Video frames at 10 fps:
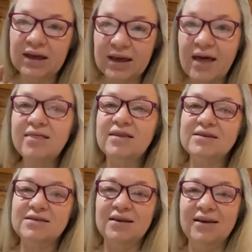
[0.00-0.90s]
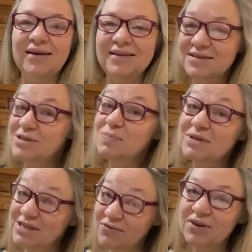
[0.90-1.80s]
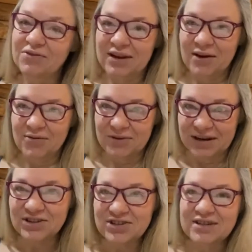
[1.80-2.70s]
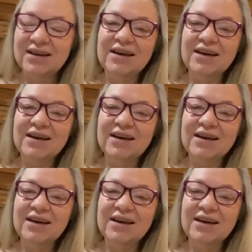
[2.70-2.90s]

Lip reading: get this specific video finished